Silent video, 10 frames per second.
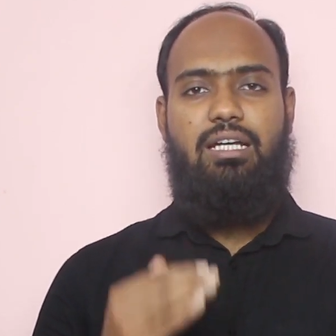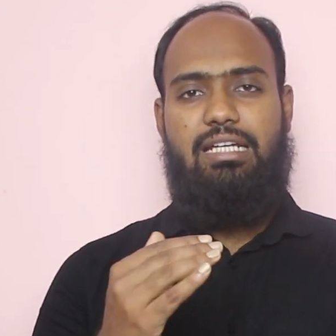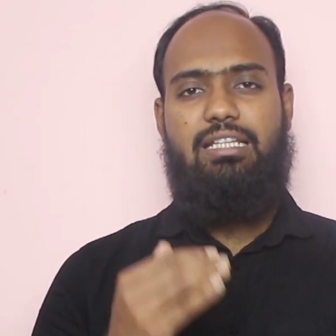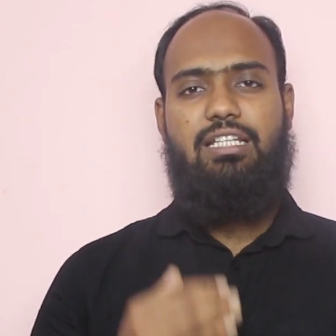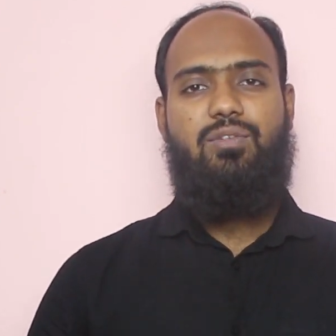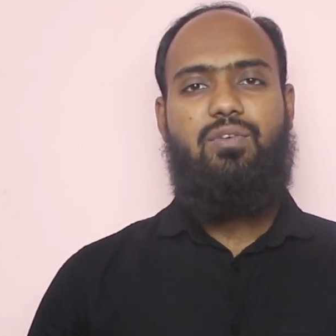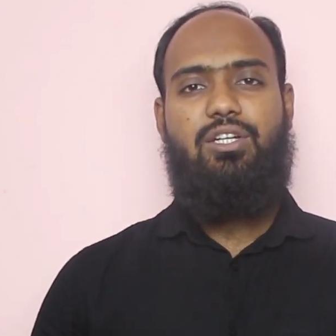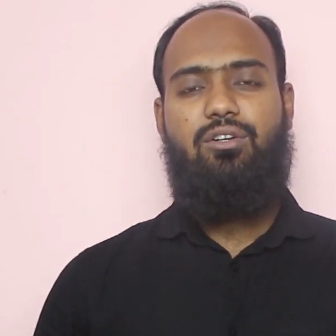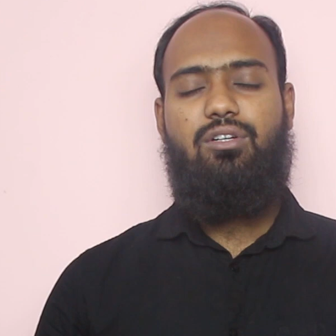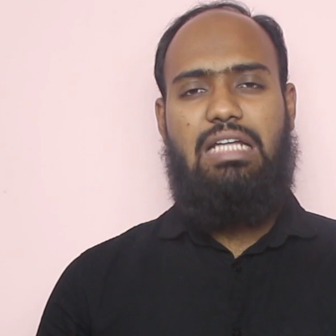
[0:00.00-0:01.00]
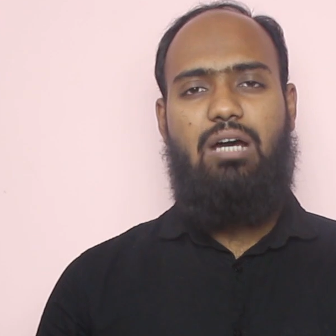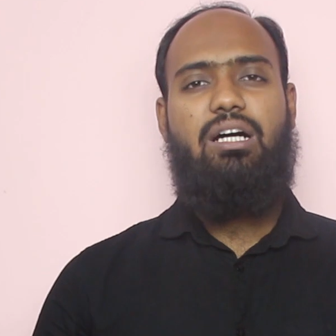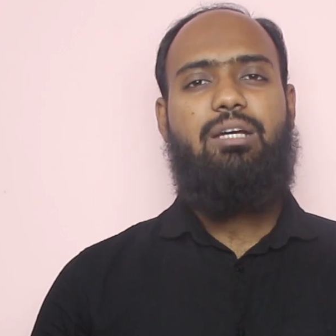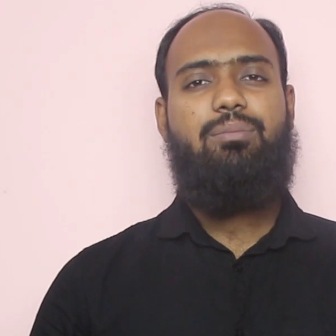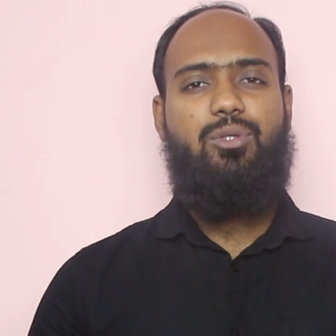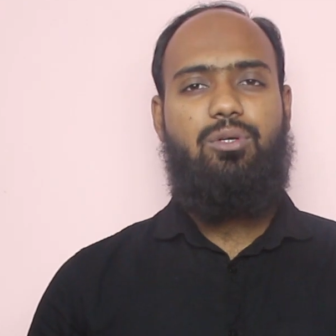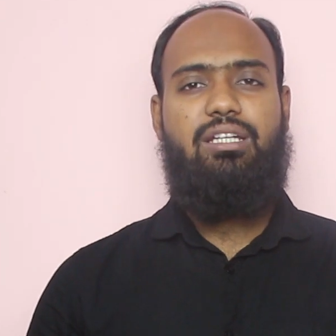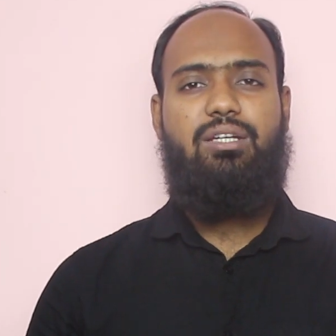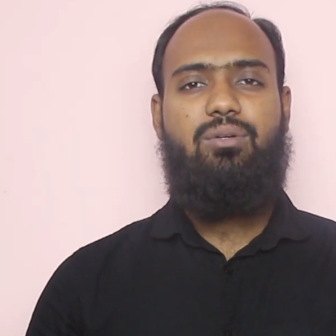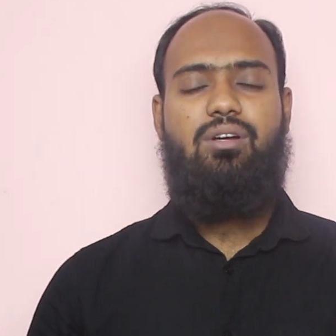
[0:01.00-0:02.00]
In this video, now I am
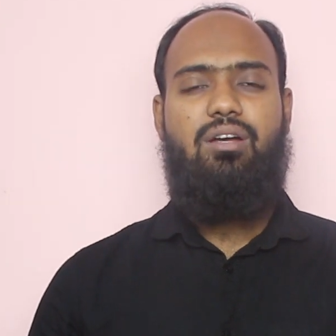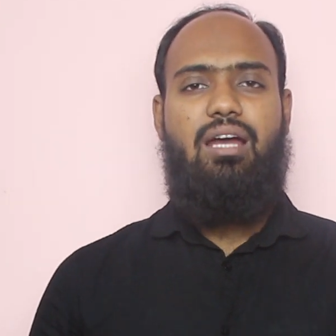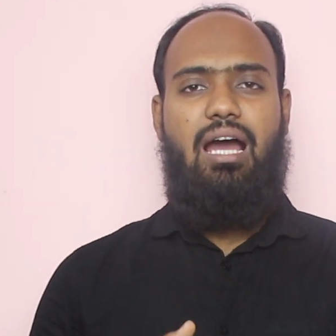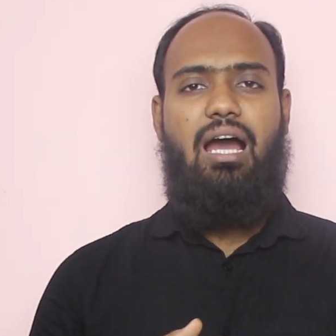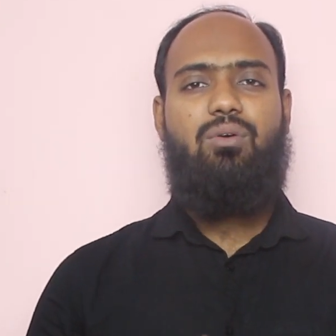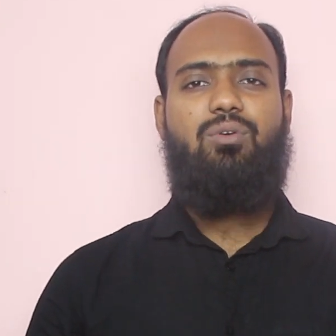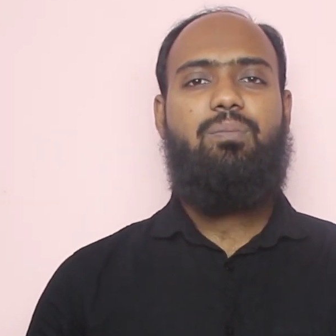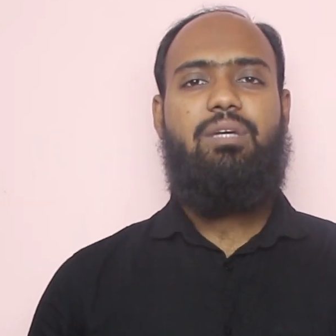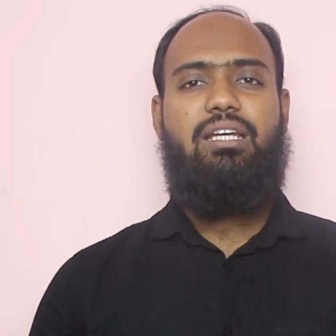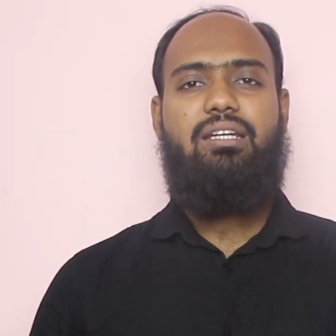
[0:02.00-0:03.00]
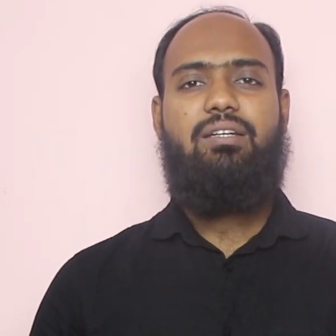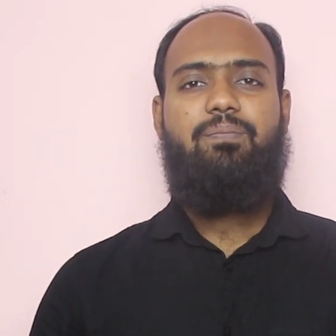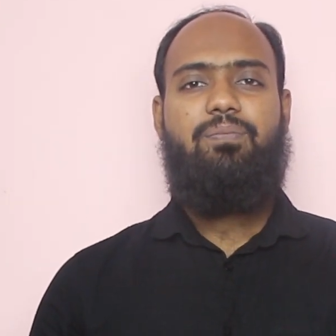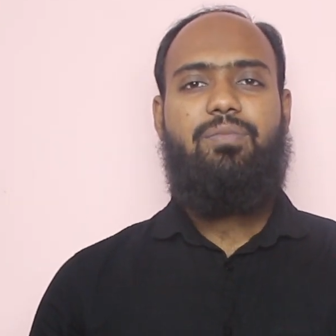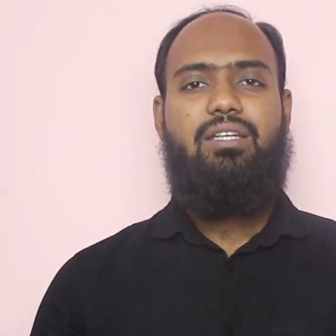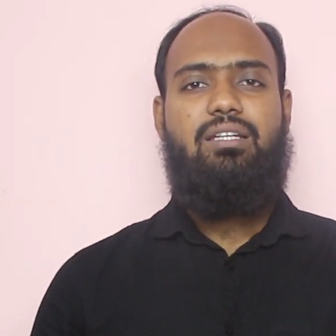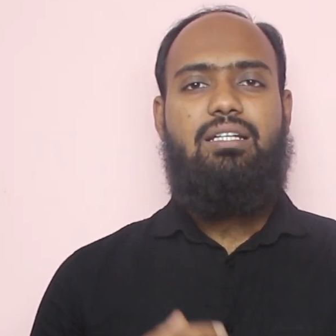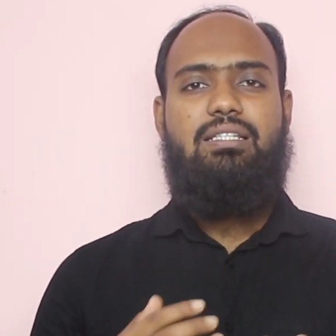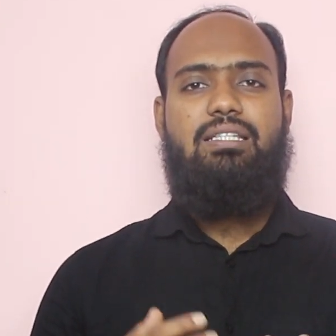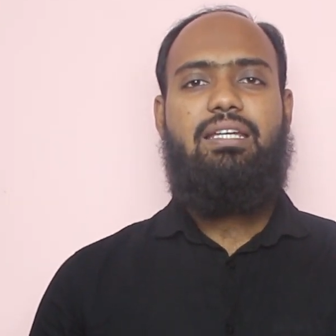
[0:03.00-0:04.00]
showing you how to make
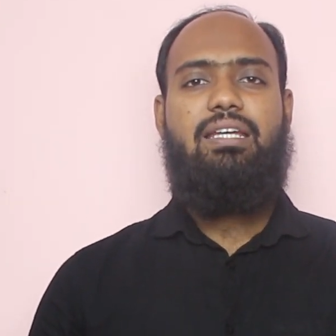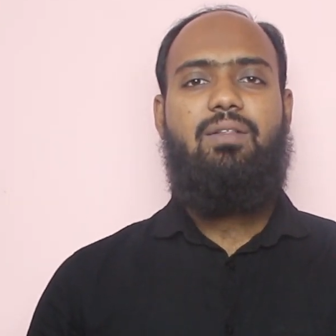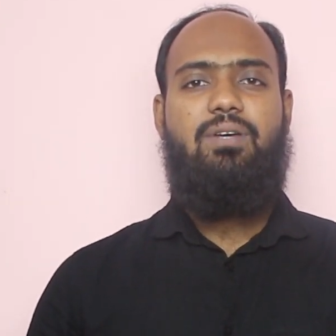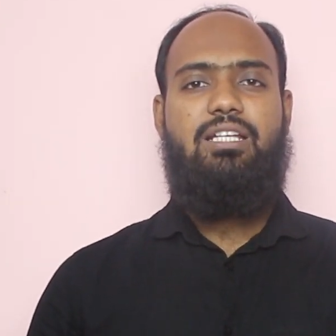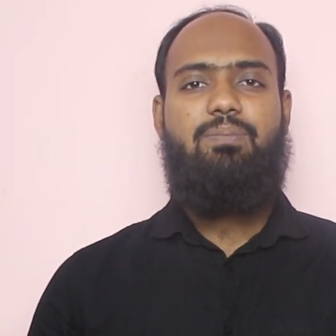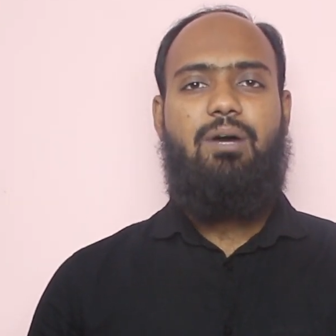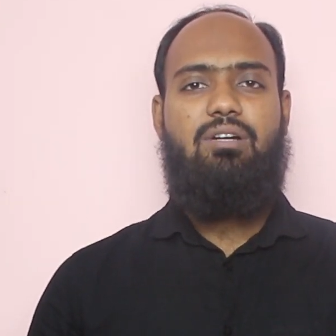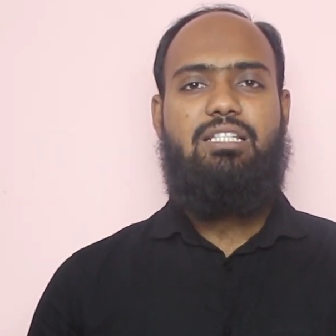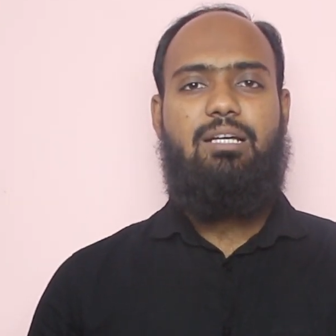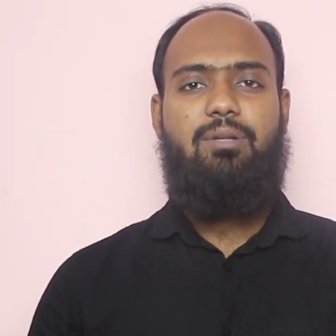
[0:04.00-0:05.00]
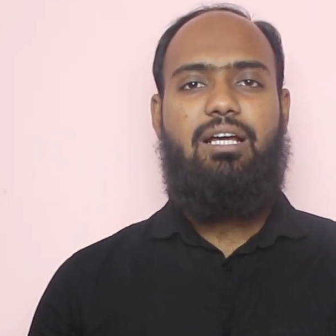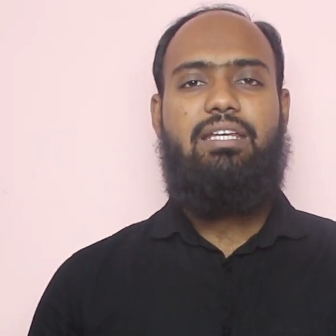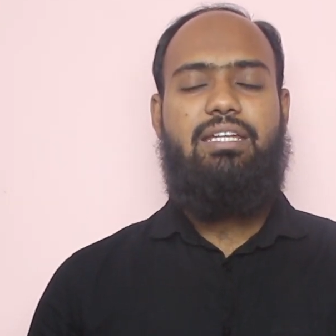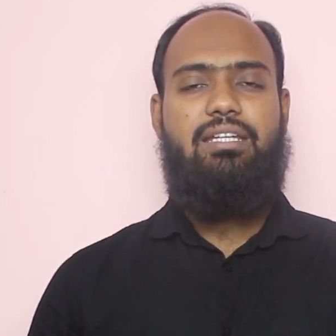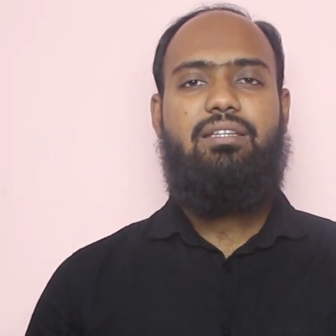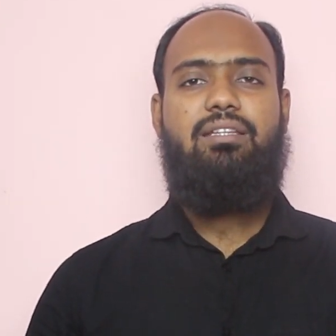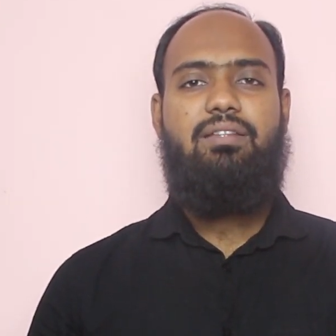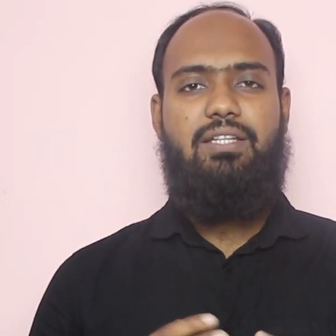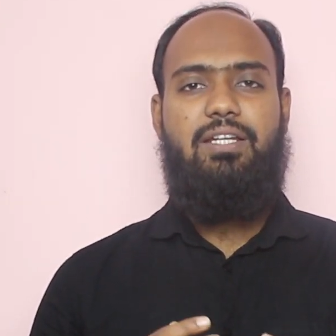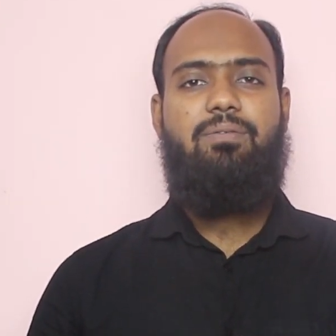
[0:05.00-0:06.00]
single phase power supply
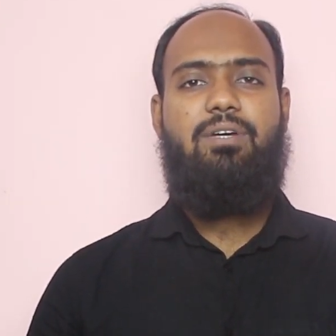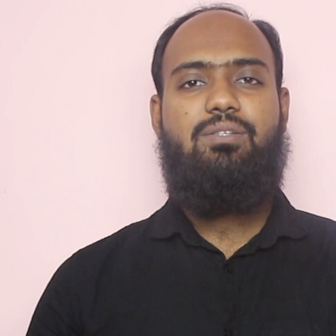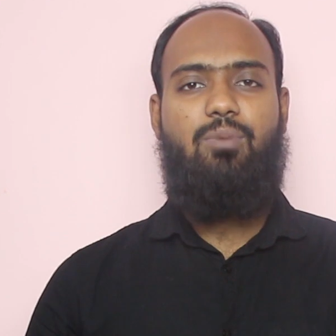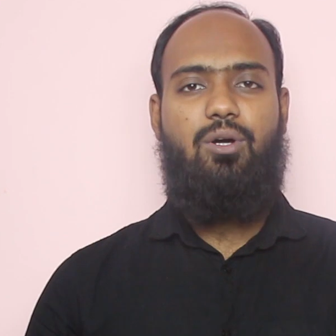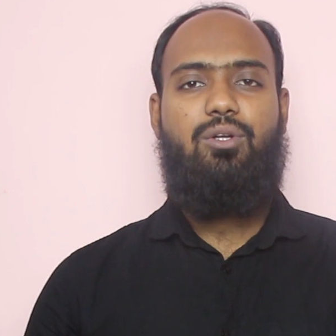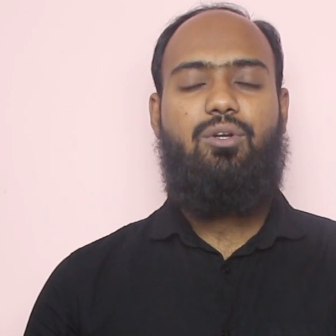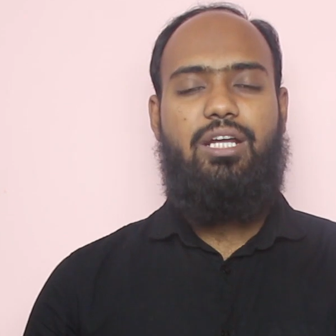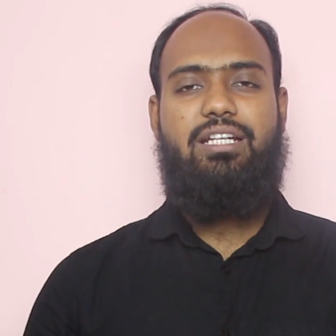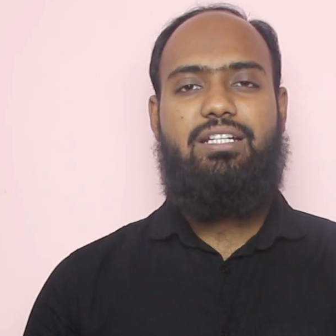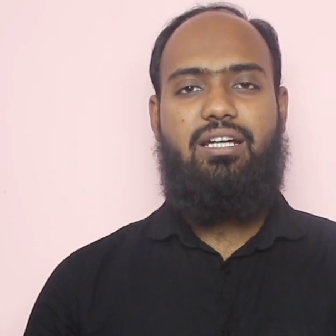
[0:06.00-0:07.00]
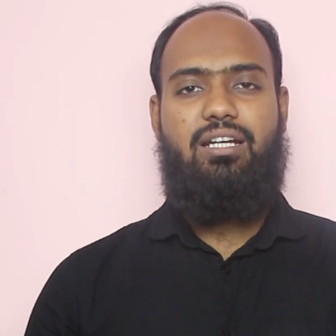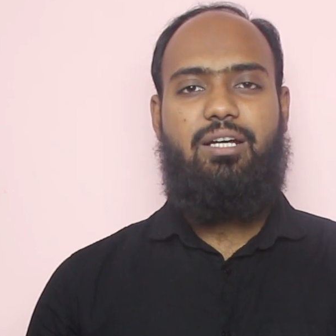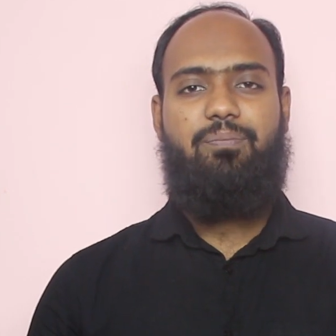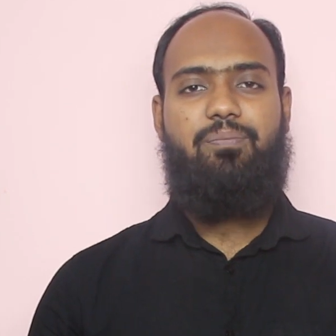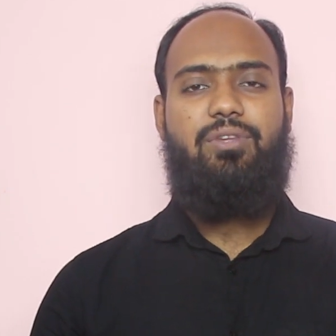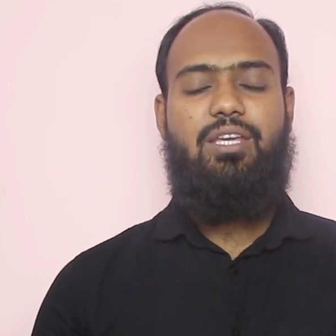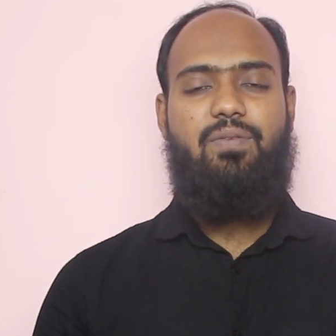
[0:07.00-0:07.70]
in 3-phase motor wiring diagram.